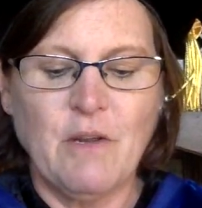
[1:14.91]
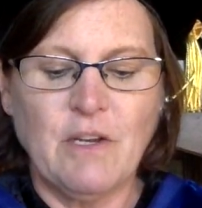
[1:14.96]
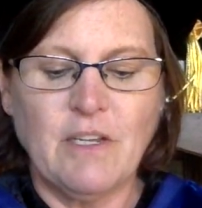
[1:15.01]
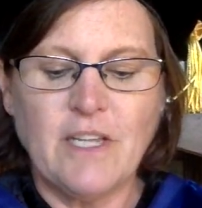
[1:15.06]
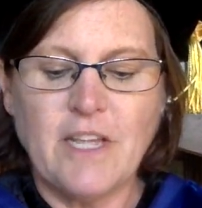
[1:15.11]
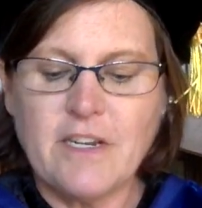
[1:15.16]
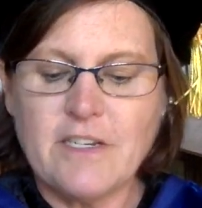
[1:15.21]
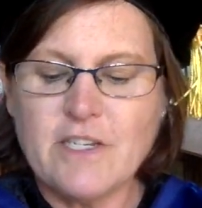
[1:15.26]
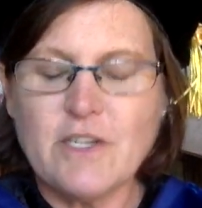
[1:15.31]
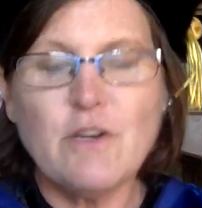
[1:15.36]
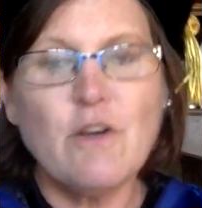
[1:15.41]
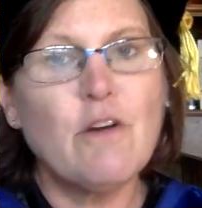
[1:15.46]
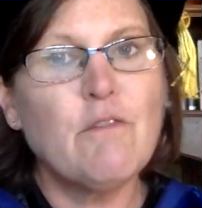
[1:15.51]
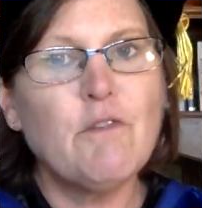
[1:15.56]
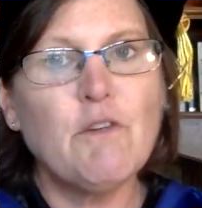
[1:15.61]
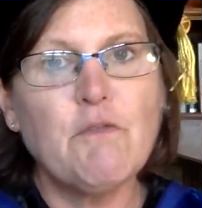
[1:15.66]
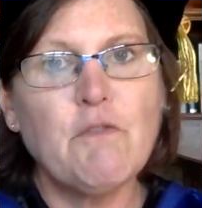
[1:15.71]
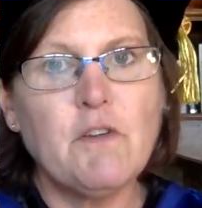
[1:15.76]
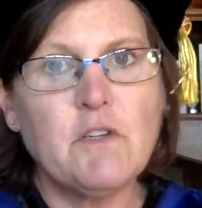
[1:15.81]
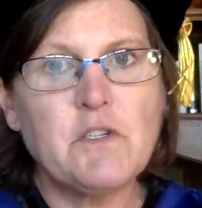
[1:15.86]
Let us know of
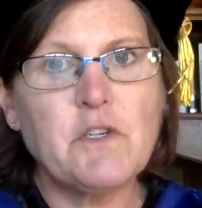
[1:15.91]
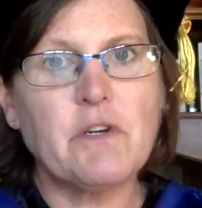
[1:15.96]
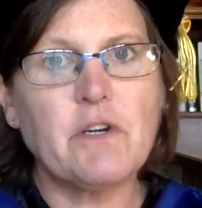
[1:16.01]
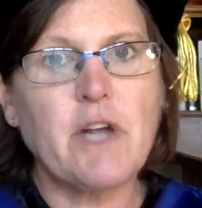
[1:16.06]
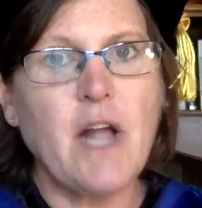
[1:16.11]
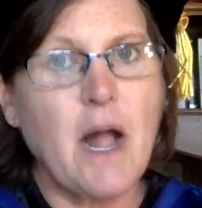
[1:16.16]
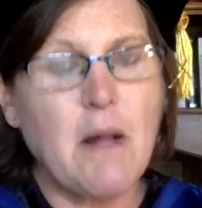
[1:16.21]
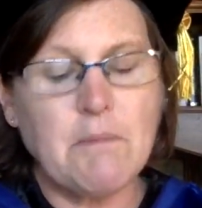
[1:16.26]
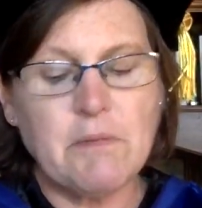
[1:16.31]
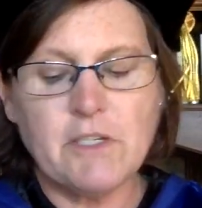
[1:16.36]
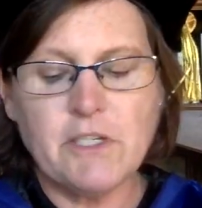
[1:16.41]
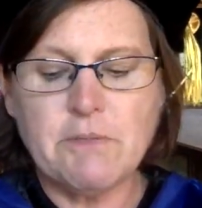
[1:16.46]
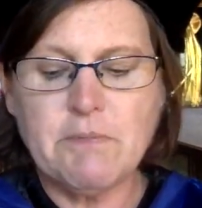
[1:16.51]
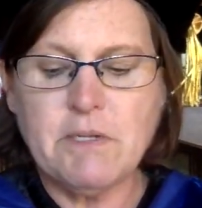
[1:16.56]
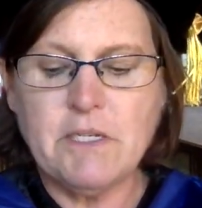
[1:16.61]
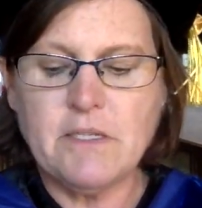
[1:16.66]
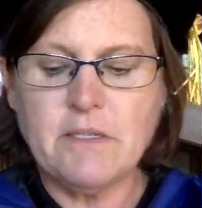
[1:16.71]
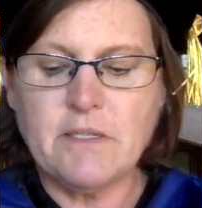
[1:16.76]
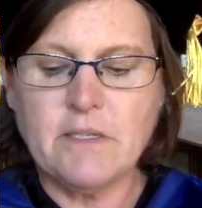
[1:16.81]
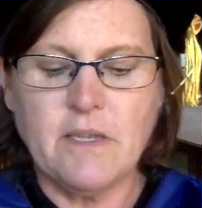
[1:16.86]
your future
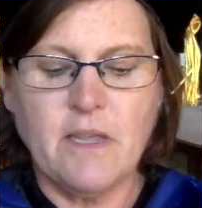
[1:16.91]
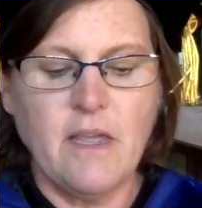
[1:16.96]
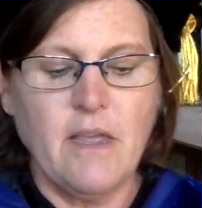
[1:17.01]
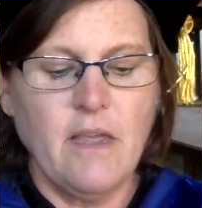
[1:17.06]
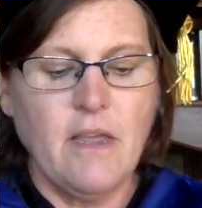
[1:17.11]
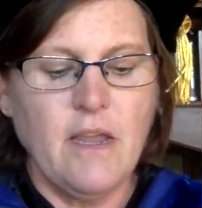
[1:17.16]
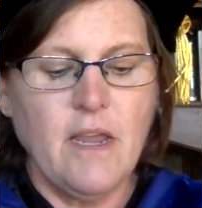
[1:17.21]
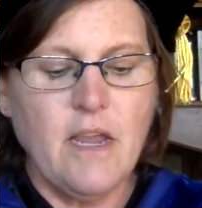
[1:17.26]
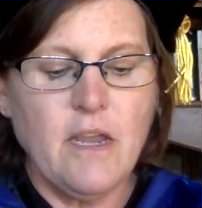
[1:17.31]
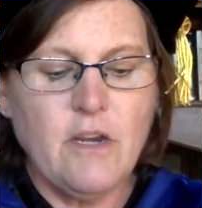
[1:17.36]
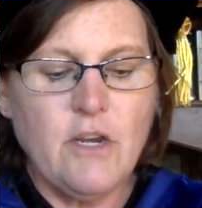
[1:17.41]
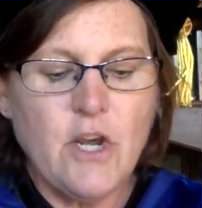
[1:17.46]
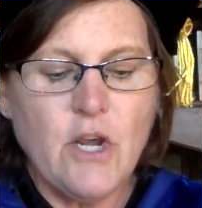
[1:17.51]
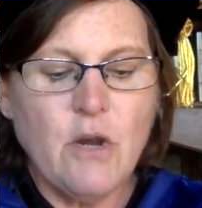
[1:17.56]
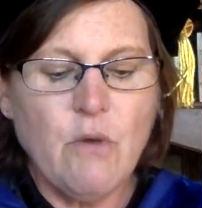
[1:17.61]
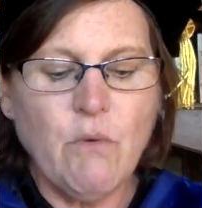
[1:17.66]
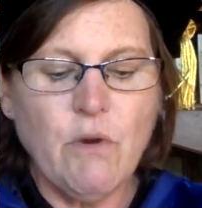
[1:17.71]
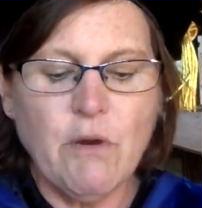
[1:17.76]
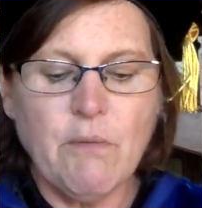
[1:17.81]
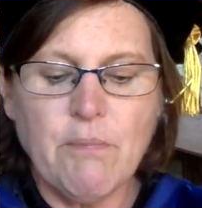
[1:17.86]
accomplishments, and
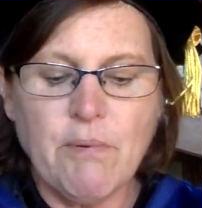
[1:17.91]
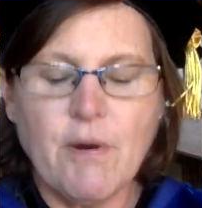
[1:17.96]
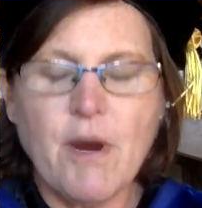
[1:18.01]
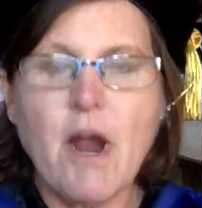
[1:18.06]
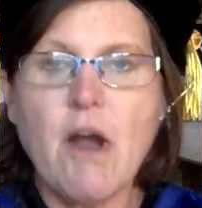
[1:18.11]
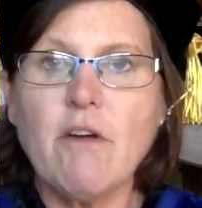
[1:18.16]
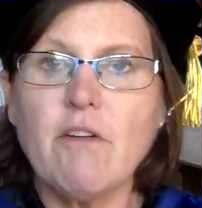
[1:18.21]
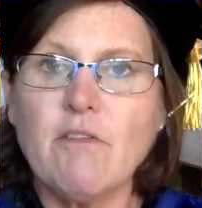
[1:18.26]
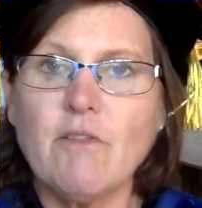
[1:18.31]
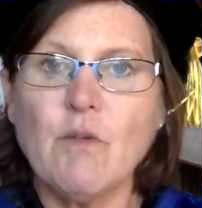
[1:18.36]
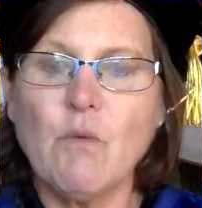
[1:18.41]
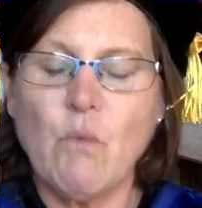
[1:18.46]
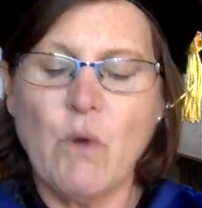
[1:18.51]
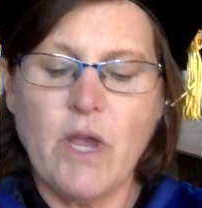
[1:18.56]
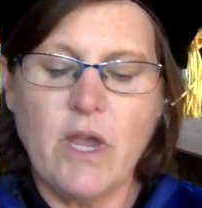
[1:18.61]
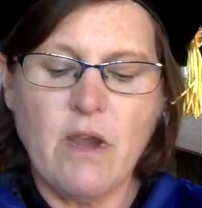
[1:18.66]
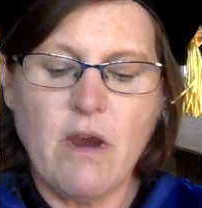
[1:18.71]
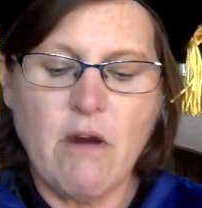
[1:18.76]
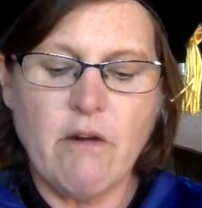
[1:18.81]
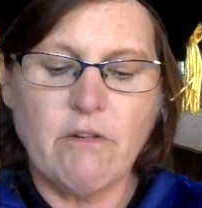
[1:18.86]
know we are proud of the
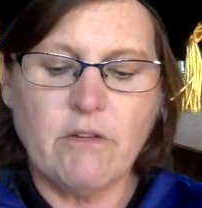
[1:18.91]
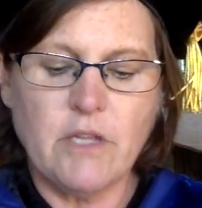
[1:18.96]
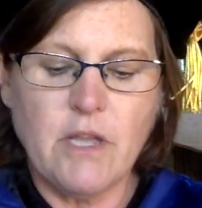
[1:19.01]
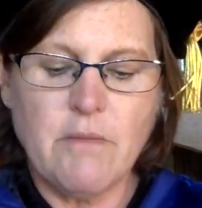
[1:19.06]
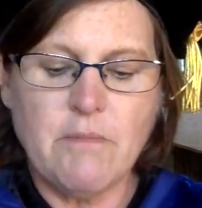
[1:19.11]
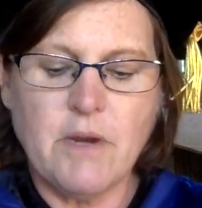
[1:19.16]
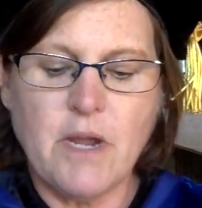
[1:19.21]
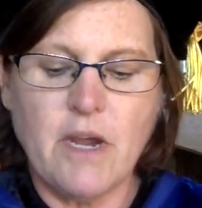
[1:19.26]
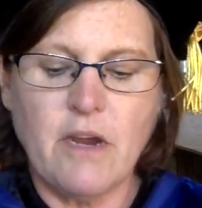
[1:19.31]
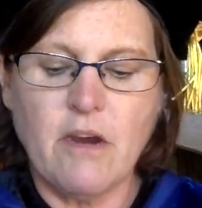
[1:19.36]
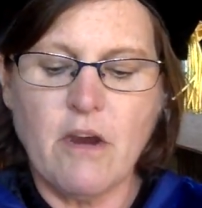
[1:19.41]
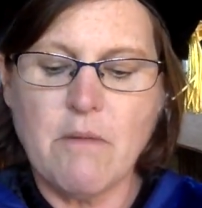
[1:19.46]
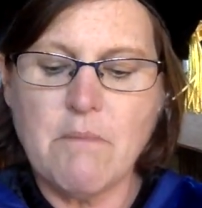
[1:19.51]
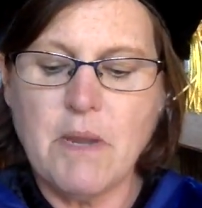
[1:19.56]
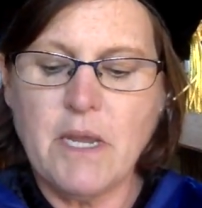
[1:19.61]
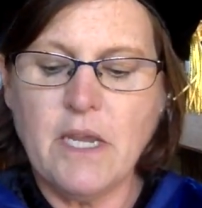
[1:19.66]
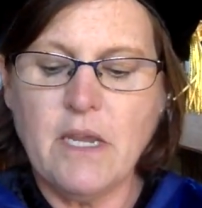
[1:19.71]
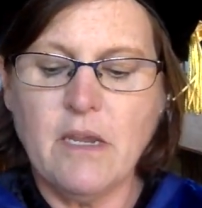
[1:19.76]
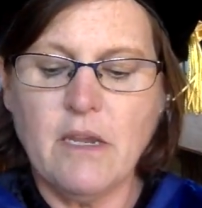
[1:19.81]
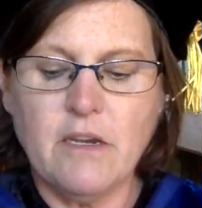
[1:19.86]
way our alumni are
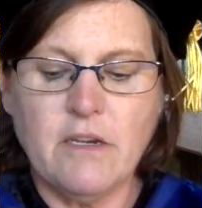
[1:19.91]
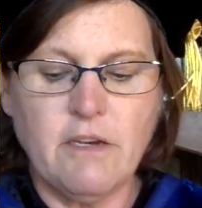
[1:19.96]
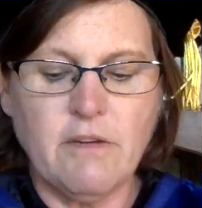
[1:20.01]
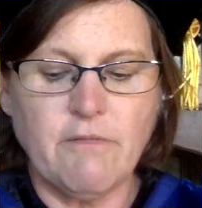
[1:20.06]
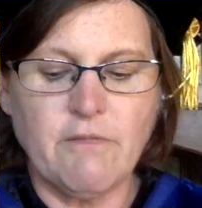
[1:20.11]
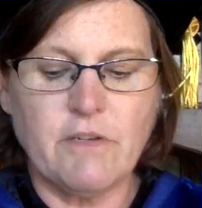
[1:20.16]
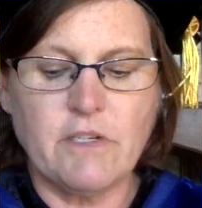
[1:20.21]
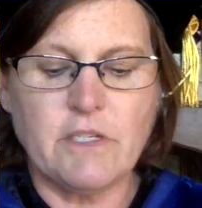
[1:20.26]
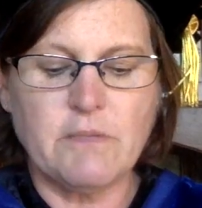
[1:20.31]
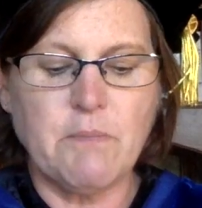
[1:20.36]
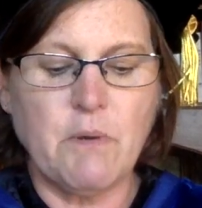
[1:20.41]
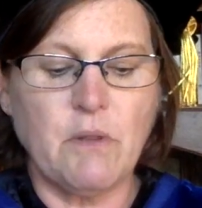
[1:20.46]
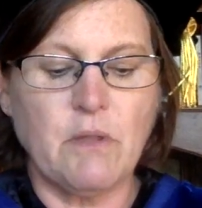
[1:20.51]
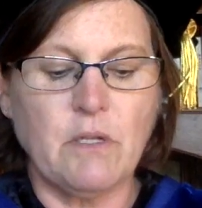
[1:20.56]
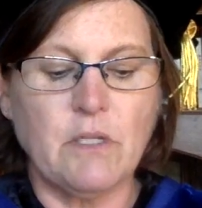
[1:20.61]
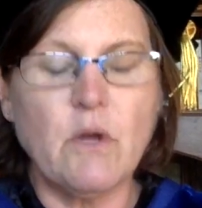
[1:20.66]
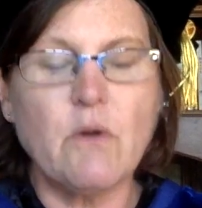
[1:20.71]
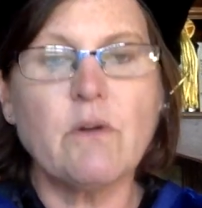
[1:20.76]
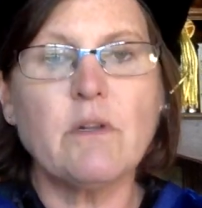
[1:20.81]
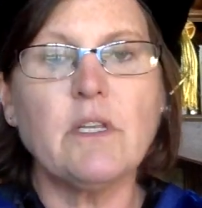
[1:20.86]
making a difference both
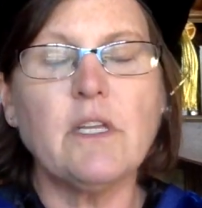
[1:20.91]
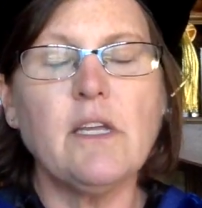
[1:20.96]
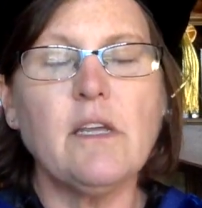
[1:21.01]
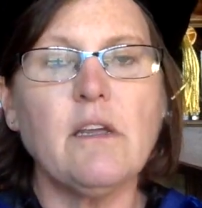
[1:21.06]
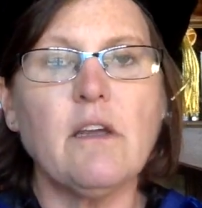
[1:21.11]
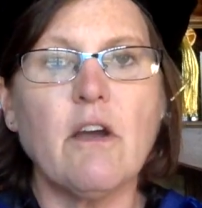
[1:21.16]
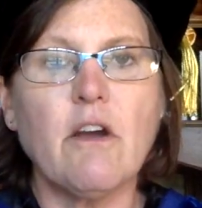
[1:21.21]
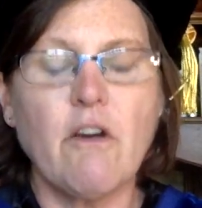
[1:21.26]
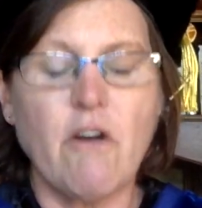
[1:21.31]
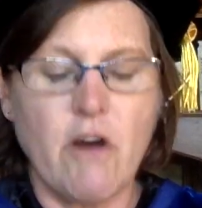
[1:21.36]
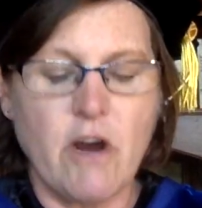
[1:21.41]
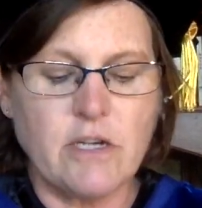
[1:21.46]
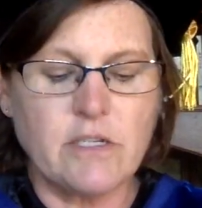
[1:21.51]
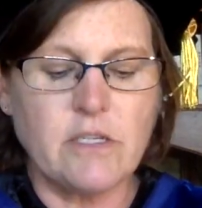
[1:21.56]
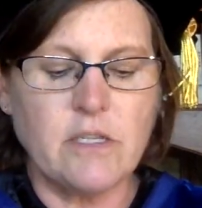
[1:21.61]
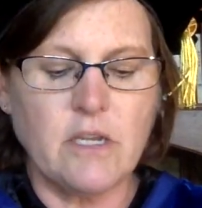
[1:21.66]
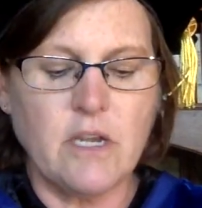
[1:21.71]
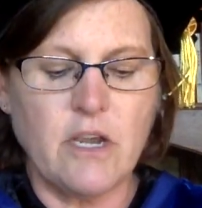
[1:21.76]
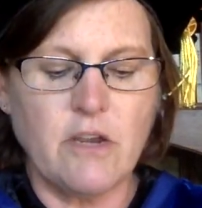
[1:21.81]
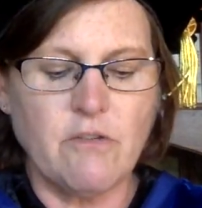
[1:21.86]
locally, across
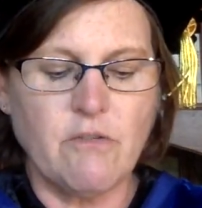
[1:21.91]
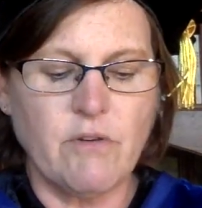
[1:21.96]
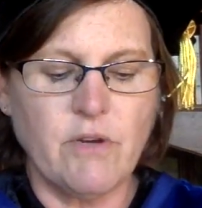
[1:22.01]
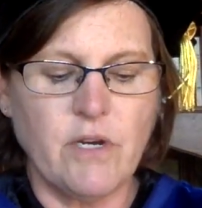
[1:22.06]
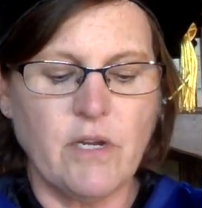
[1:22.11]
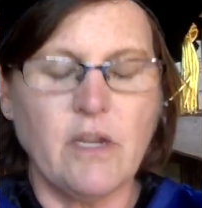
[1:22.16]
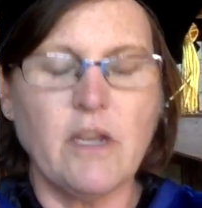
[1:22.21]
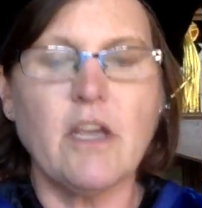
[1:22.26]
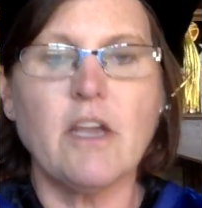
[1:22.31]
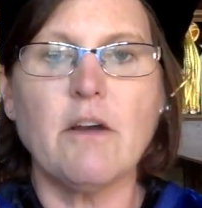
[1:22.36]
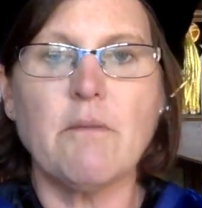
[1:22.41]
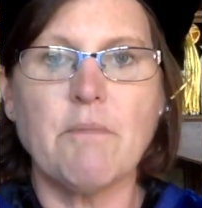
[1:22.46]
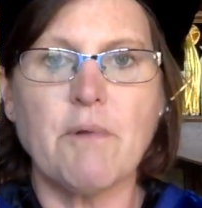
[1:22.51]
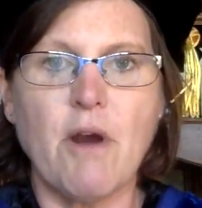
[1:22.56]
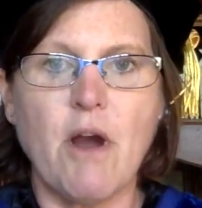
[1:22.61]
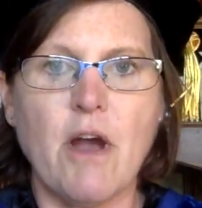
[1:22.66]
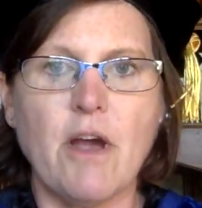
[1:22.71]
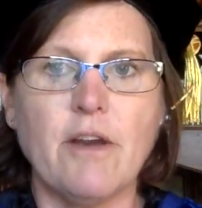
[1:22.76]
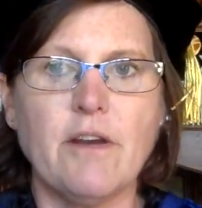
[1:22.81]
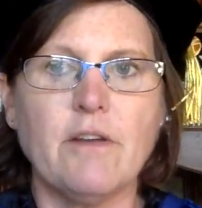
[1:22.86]
the country, and
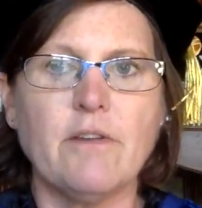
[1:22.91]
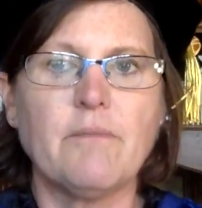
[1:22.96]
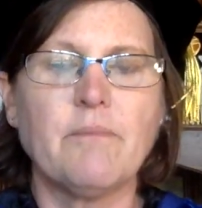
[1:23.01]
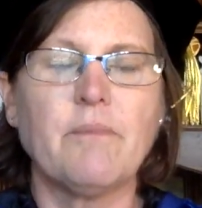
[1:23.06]
abroad.